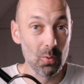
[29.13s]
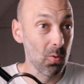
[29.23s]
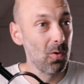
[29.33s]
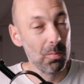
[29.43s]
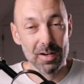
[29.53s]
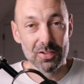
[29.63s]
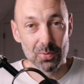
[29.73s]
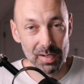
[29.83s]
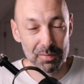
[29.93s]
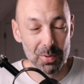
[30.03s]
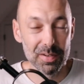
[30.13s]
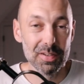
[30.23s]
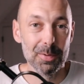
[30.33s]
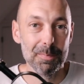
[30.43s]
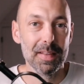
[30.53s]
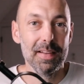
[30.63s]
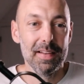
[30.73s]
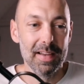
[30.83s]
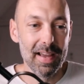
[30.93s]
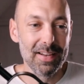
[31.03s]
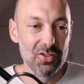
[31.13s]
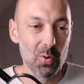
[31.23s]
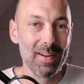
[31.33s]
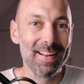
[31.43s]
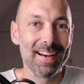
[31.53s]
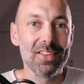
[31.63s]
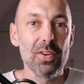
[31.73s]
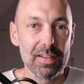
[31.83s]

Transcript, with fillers: or a whole bunch, whatever you want to do, and join other